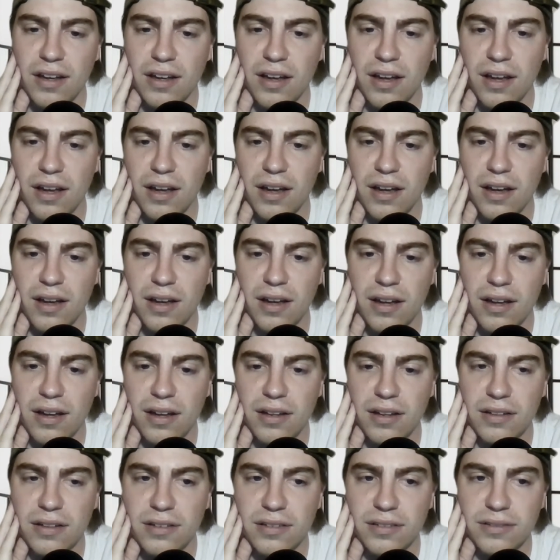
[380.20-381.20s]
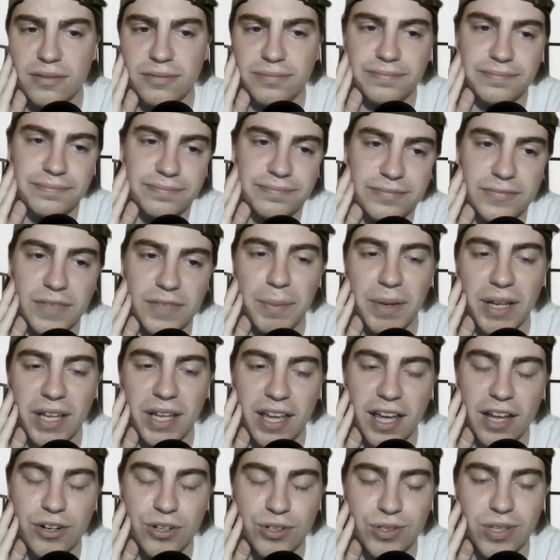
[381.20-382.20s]

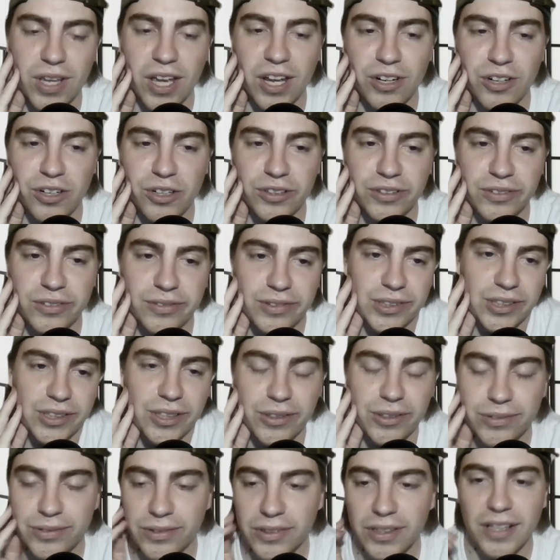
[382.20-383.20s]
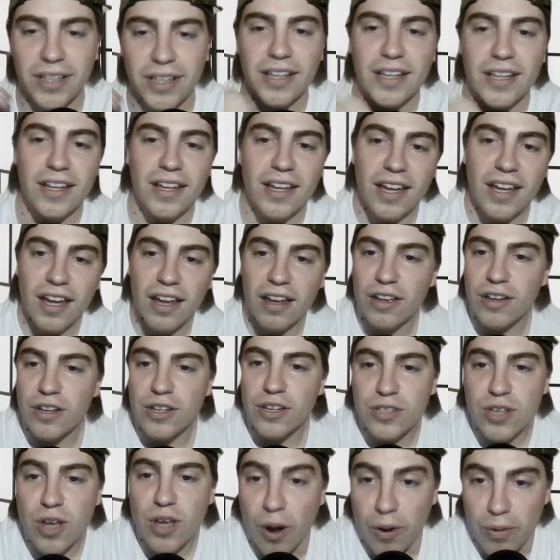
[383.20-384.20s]
Kanter's Kanter.
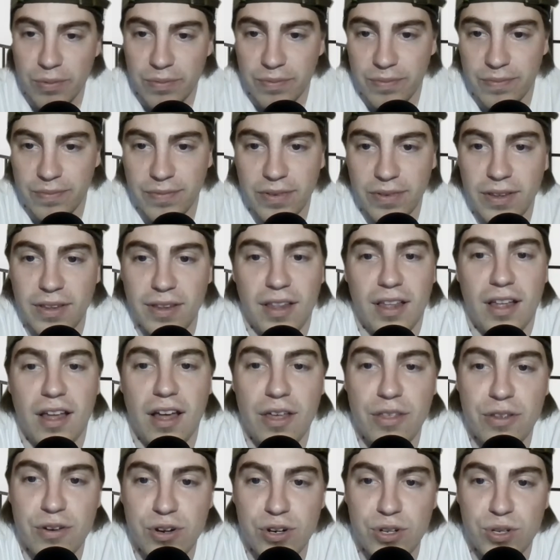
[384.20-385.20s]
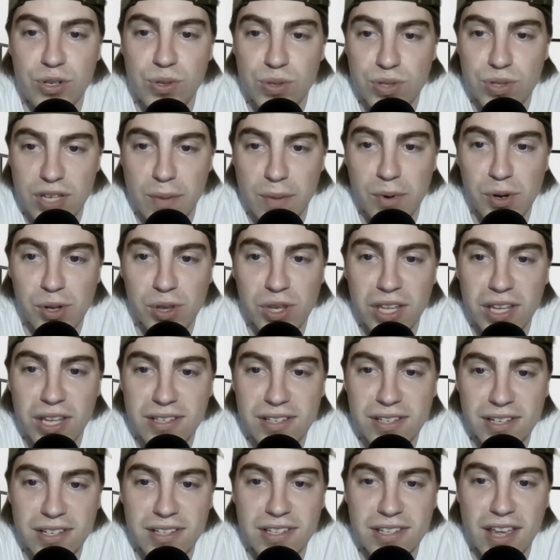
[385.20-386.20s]
So other news: Summer League
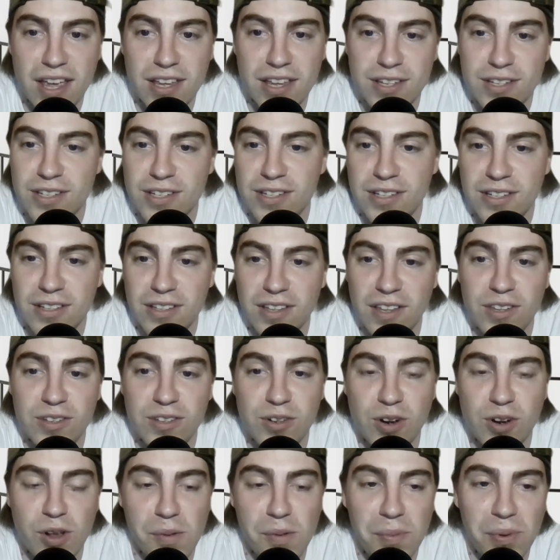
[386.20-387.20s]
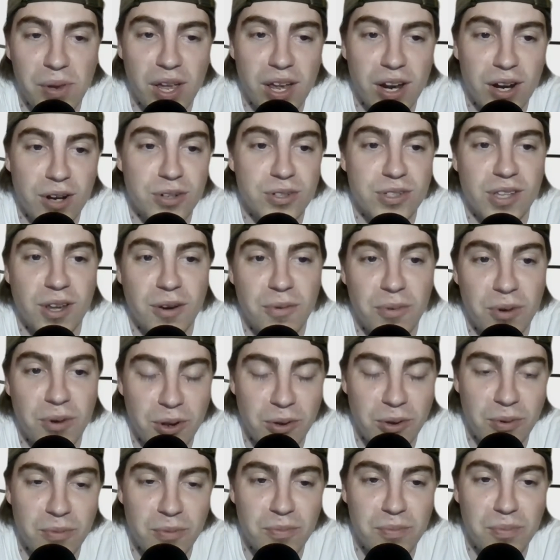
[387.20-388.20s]
success. These are the players that were
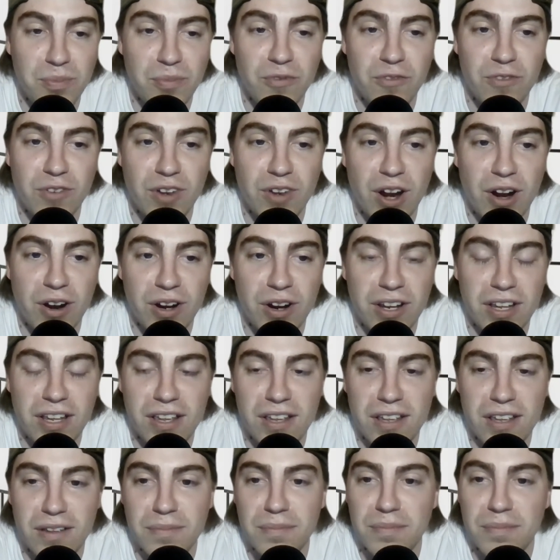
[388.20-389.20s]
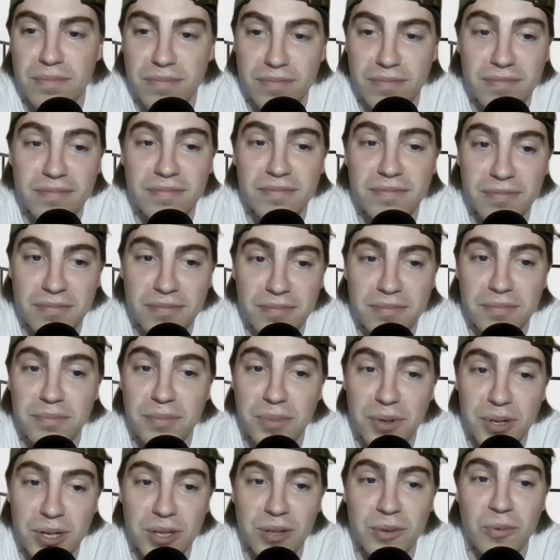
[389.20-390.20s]
doing
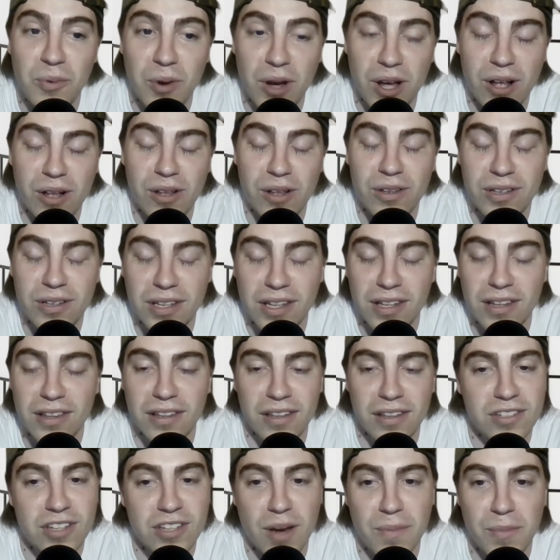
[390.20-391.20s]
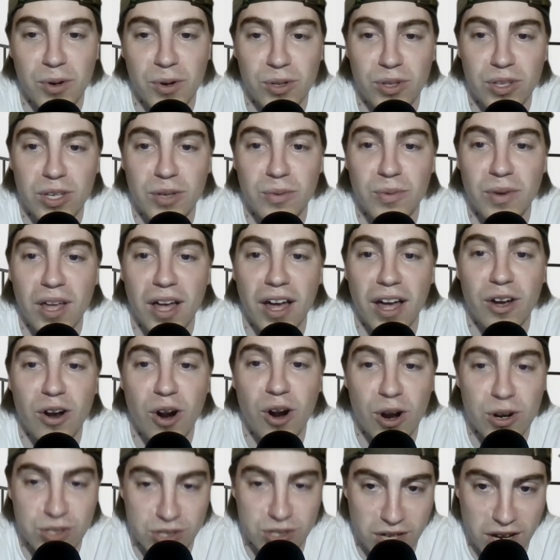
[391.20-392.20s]
pretty well in the Summer League. We got
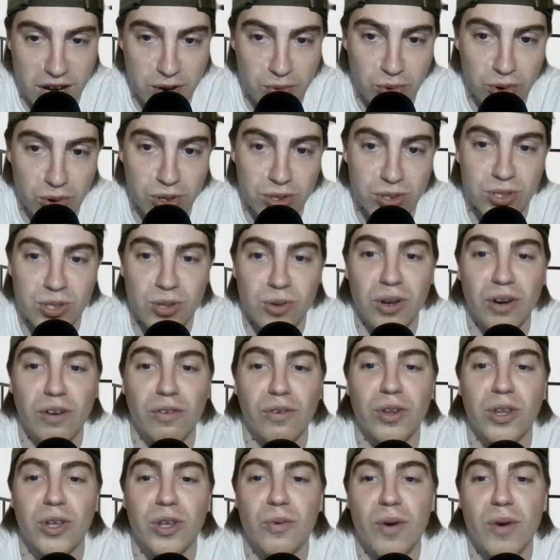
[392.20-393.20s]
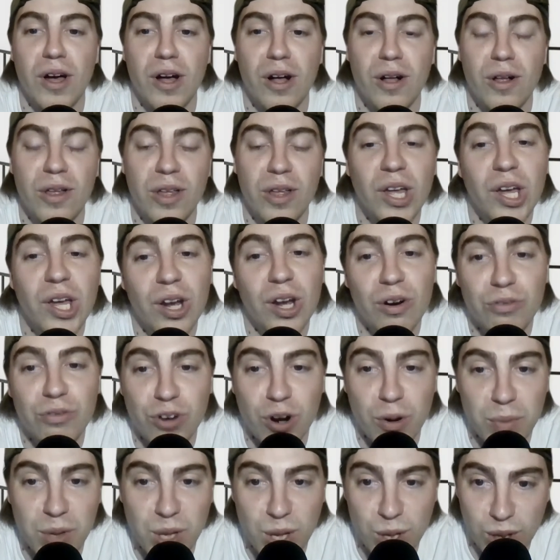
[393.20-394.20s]
Carson Edwards doing really well,
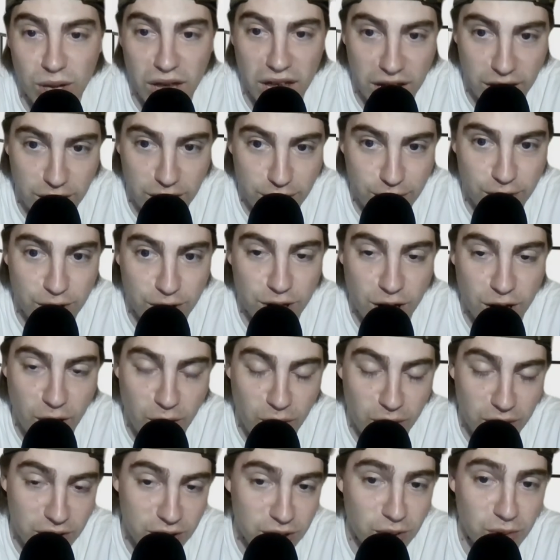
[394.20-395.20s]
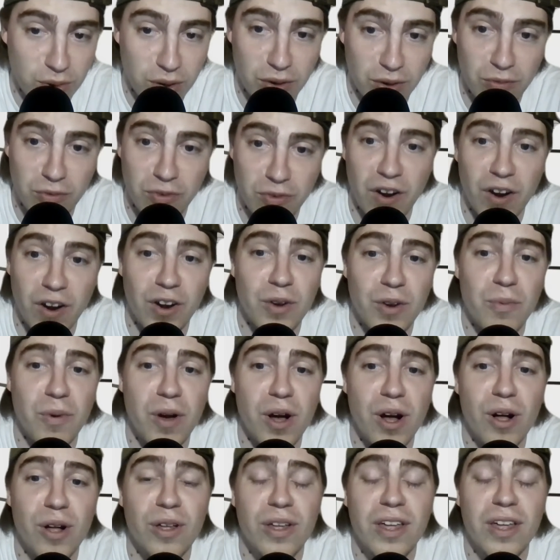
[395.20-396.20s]
Romeo Langford doing very
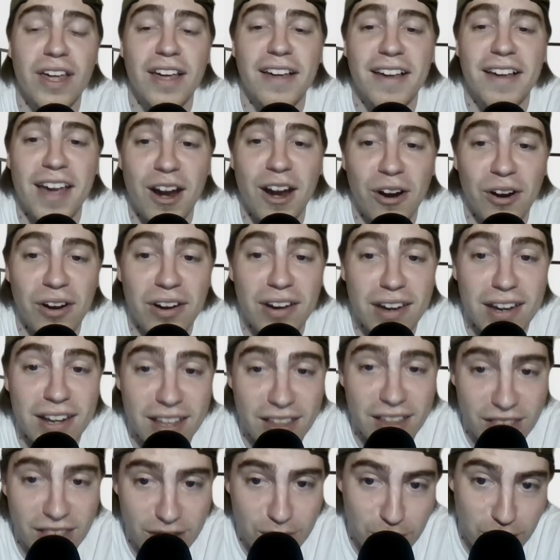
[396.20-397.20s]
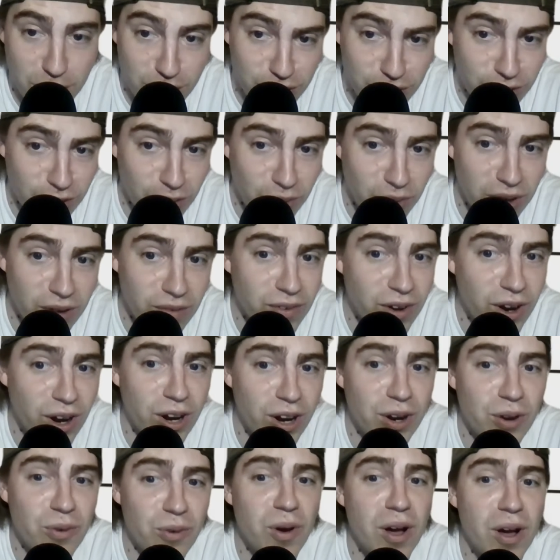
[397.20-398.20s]
well, Aaron Nesmith doing
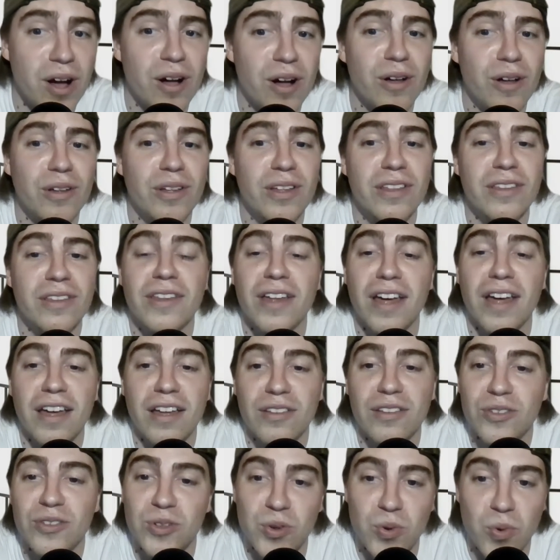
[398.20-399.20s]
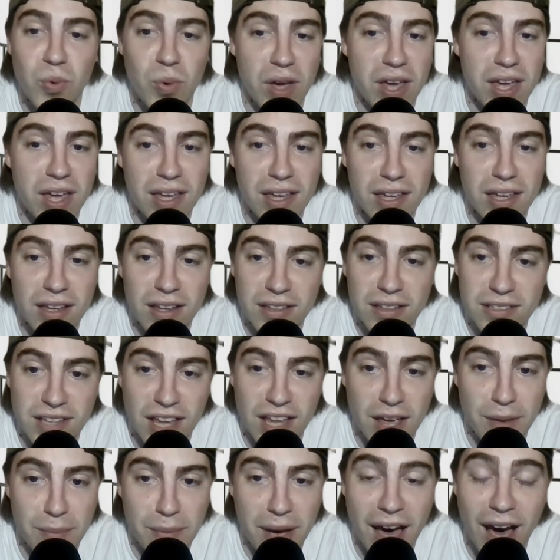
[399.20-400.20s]
very well. The two-way
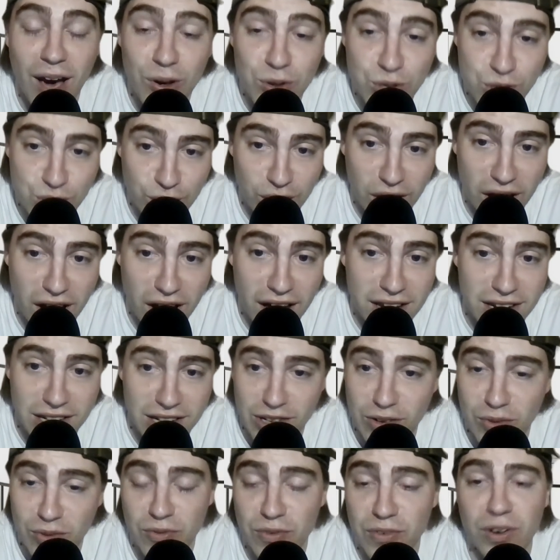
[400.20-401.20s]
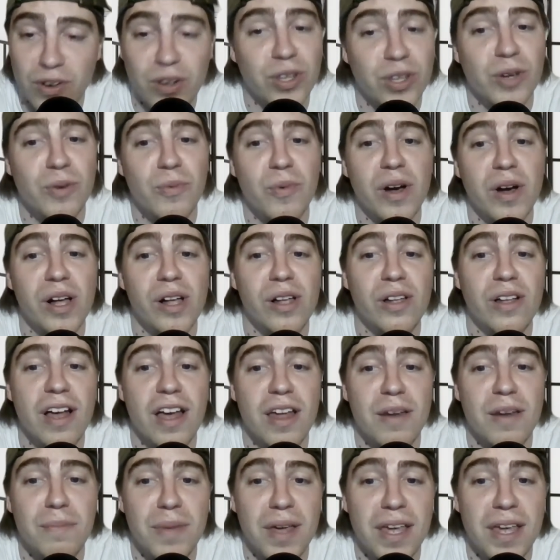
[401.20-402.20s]
Sam Hauser guy did really well,
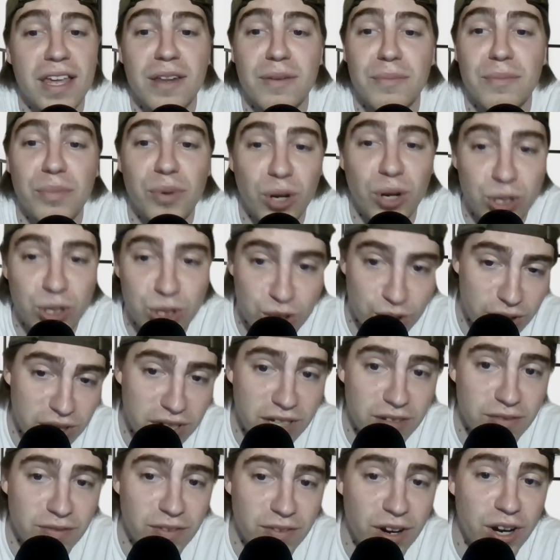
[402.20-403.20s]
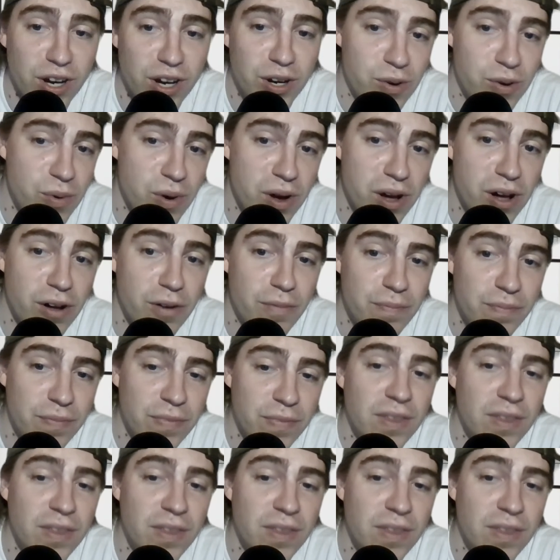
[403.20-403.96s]
and Peyton Pritchard did very well.